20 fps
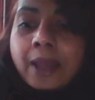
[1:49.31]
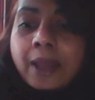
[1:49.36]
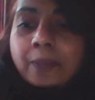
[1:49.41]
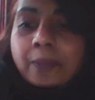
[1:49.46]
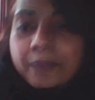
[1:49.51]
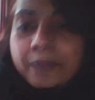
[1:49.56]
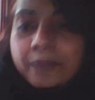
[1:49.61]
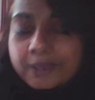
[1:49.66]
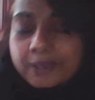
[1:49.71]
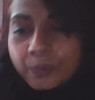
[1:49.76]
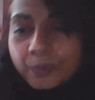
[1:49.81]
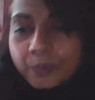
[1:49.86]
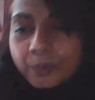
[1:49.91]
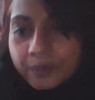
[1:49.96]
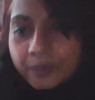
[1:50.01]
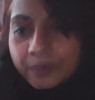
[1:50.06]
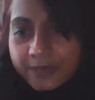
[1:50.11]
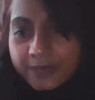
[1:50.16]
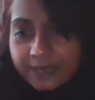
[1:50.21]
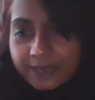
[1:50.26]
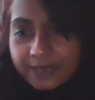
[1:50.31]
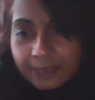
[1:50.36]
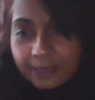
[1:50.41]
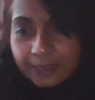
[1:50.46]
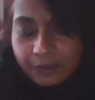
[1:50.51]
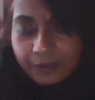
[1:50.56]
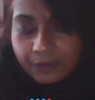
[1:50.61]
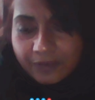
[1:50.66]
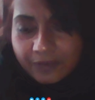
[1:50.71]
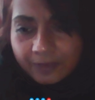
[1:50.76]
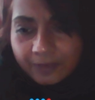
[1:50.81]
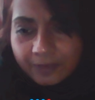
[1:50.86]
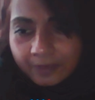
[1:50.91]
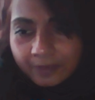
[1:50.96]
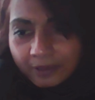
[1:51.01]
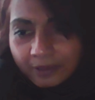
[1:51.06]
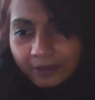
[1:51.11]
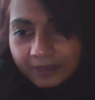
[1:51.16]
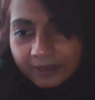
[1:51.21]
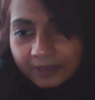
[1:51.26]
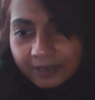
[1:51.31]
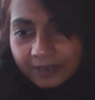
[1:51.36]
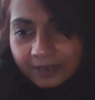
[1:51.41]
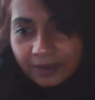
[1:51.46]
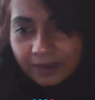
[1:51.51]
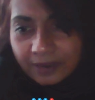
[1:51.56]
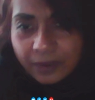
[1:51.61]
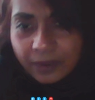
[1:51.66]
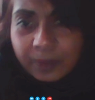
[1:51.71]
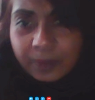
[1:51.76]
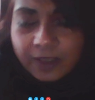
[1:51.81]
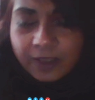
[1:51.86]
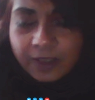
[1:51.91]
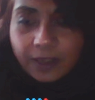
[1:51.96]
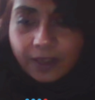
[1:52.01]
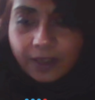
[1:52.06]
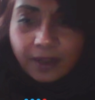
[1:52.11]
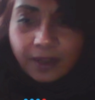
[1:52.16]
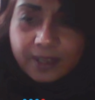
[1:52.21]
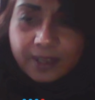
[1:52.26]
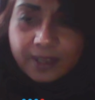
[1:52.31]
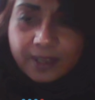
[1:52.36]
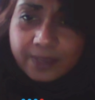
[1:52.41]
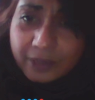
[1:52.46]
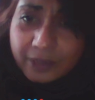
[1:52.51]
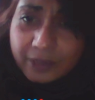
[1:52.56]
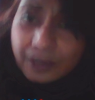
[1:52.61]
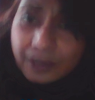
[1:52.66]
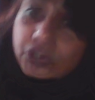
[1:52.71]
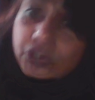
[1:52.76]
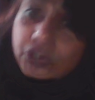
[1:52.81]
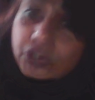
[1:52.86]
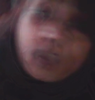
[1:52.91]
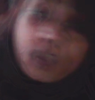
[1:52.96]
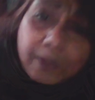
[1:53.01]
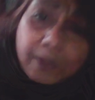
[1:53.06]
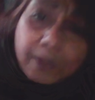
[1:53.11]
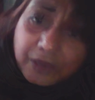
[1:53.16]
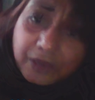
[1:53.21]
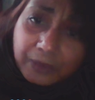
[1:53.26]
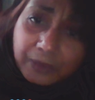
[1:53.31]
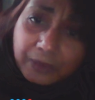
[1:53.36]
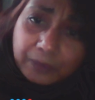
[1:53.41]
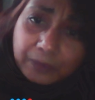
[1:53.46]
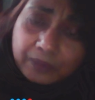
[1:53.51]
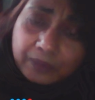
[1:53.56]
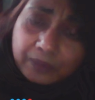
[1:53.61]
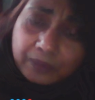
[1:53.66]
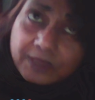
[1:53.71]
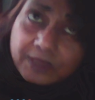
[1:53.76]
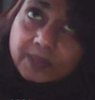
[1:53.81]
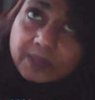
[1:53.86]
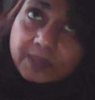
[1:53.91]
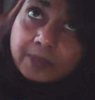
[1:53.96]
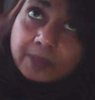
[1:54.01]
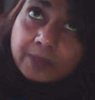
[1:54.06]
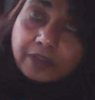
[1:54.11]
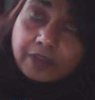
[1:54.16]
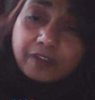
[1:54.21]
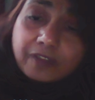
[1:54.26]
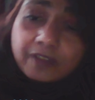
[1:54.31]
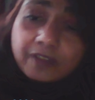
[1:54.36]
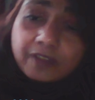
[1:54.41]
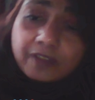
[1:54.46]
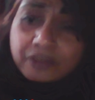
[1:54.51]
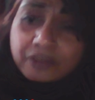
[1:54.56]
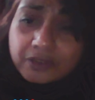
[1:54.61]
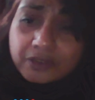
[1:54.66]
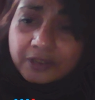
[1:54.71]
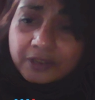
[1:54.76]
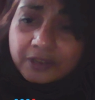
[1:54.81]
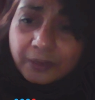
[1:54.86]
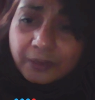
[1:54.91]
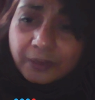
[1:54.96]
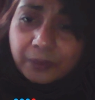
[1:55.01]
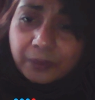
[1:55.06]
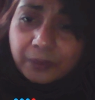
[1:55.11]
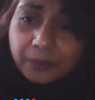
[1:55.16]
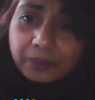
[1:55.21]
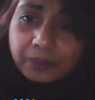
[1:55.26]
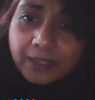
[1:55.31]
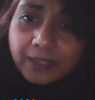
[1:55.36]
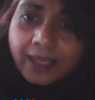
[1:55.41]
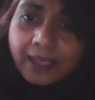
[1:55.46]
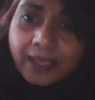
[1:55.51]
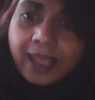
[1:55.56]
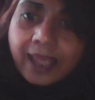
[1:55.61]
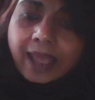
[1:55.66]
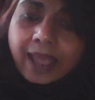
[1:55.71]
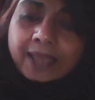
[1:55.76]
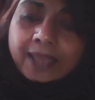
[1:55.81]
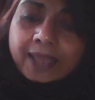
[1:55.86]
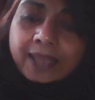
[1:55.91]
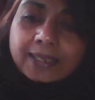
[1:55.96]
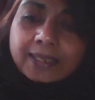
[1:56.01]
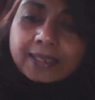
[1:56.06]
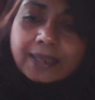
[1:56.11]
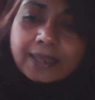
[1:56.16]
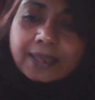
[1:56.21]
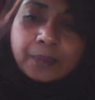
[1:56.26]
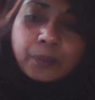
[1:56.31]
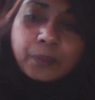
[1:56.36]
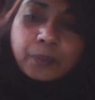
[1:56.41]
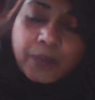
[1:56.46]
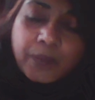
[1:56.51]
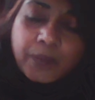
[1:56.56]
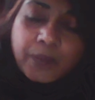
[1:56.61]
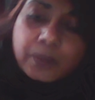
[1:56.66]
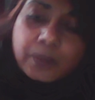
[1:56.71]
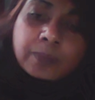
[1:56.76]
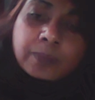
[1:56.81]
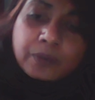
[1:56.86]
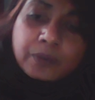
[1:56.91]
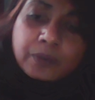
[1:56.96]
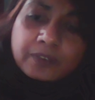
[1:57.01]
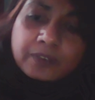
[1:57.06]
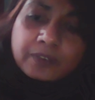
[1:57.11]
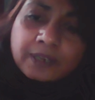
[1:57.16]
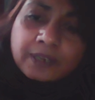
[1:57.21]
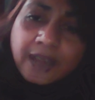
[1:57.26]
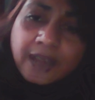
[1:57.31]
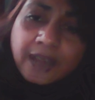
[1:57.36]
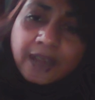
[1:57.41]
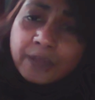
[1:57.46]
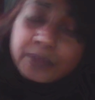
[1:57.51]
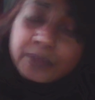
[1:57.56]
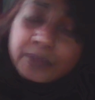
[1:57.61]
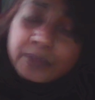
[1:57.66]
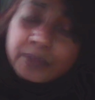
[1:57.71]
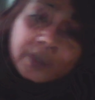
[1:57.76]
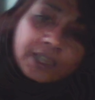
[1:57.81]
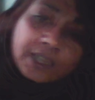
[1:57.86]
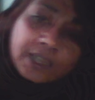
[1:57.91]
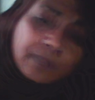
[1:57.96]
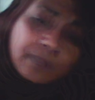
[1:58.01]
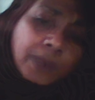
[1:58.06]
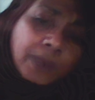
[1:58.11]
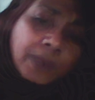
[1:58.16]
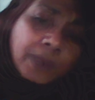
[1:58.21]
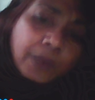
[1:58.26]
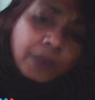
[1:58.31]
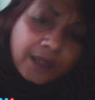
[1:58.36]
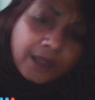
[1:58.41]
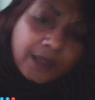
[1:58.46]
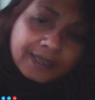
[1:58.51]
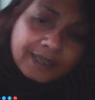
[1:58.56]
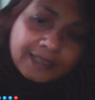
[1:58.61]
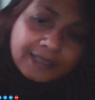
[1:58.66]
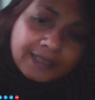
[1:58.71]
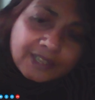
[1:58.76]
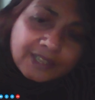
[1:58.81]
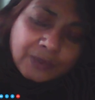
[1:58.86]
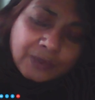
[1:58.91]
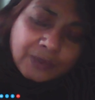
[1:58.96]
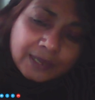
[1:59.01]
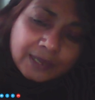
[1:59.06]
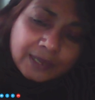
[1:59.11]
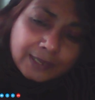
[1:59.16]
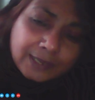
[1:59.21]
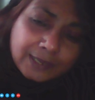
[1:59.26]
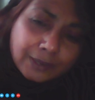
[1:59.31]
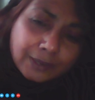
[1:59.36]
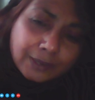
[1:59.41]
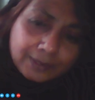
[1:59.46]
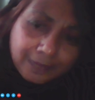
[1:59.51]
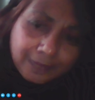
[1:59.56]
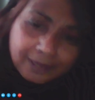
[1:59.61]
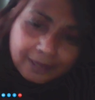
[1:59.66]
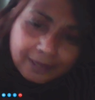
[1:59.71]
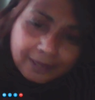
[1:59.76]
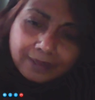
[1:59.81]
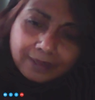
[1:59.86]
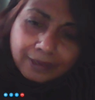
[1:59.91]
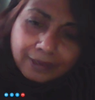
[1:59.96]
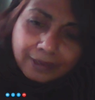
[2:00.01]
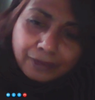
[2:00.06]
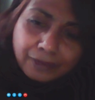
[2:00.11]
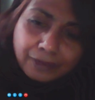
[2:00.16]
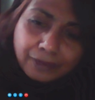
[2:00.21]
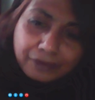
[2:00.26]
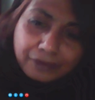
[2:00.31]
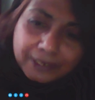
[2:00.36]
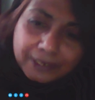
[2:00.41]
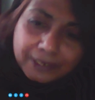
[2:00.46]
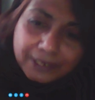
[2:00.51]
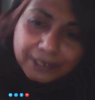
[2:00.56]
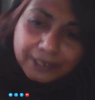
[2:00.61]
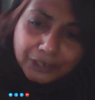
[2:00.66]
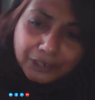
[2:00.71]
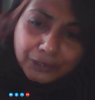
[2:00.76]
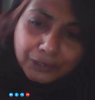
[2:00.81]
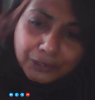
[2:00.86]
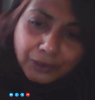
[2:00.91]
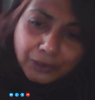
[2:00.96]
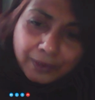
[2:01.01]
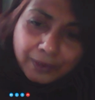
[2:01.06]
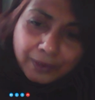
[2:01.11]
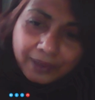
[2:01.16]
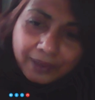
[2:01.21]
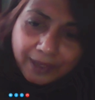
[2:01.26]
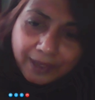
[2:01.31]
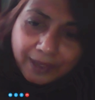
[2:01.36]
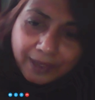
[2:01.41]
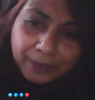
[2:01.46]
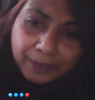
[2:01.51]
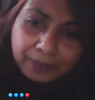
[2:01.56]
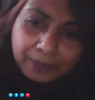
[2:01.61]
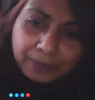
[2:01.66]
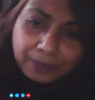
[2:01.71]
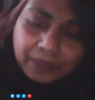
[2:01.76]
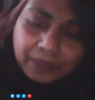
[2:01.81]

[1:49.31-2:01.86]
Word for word: But we recently moved out to the Boston area when my uh, husband got a job here. This was about five years ago. And um, when we moved here, I was working on my writing, so I did not immediately look for a teaching job again.